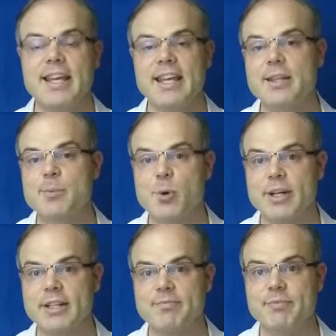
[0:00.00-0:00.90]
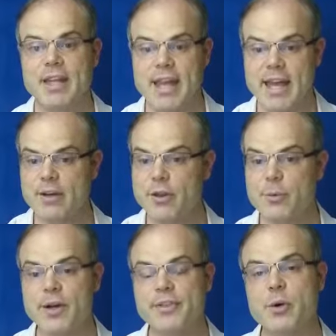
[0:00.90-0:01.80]
in the morning, and
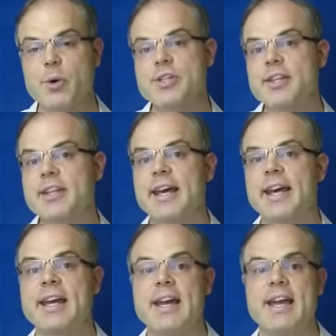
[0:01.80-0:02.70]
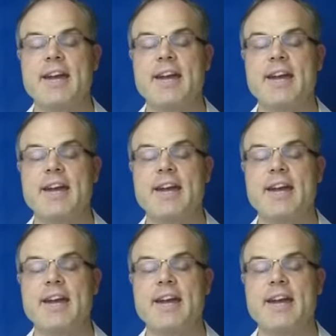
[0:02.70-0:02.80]
throughout the course of the day,